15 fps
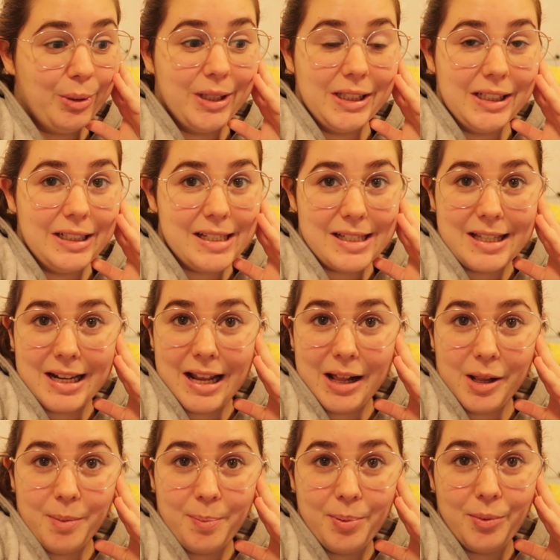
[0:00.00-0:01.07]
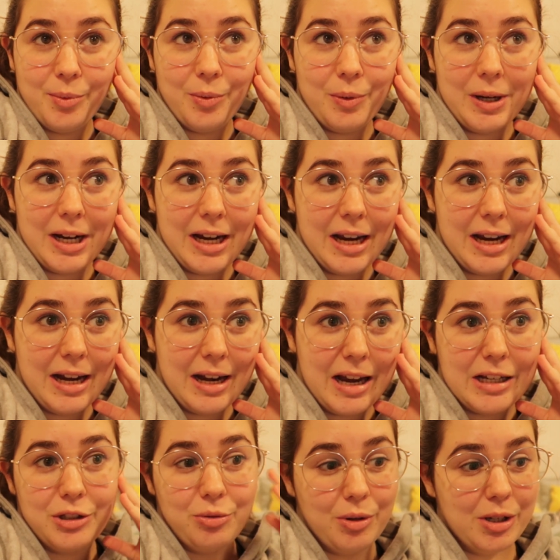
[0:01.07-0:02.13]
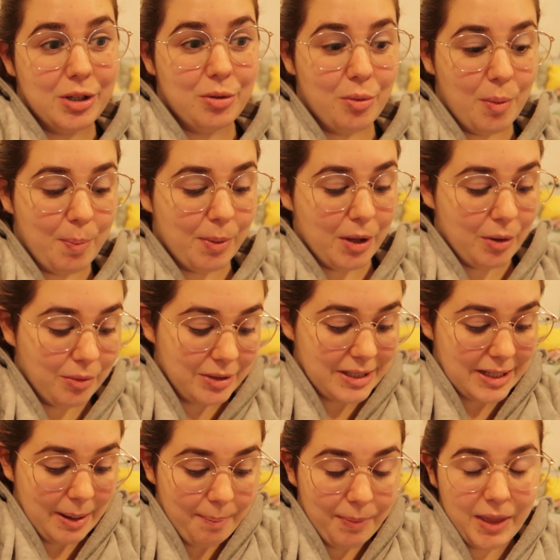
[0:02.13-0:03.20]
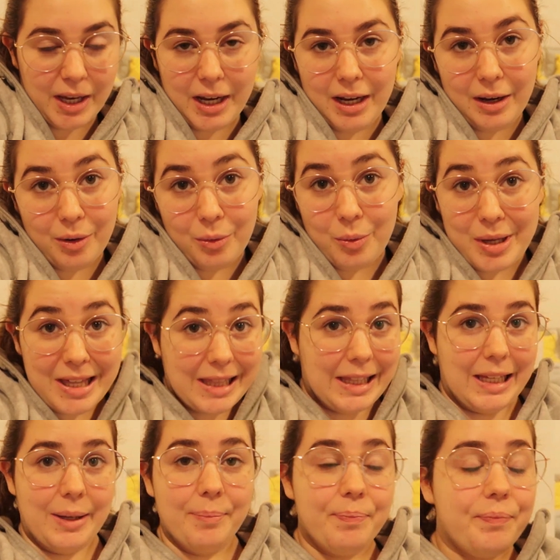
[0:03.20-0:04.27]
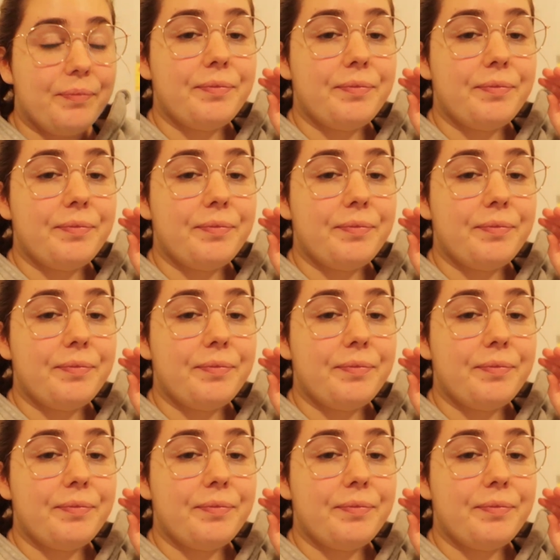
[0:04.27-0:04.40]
really doesn't help when I try to upload something quickly.